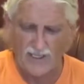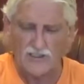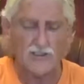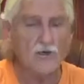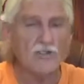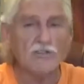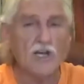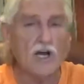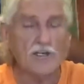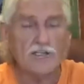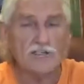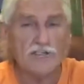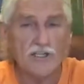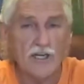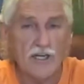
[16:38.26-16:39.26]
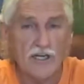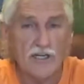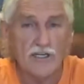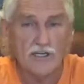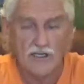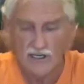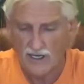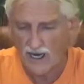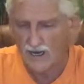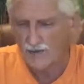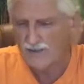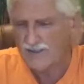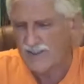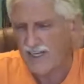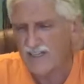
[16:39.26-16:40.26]
So it's hard to say. I
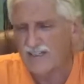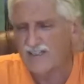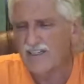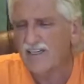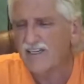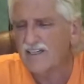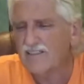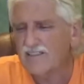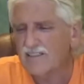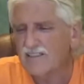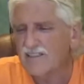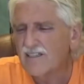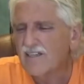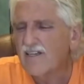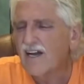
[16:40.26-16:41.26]
would say this,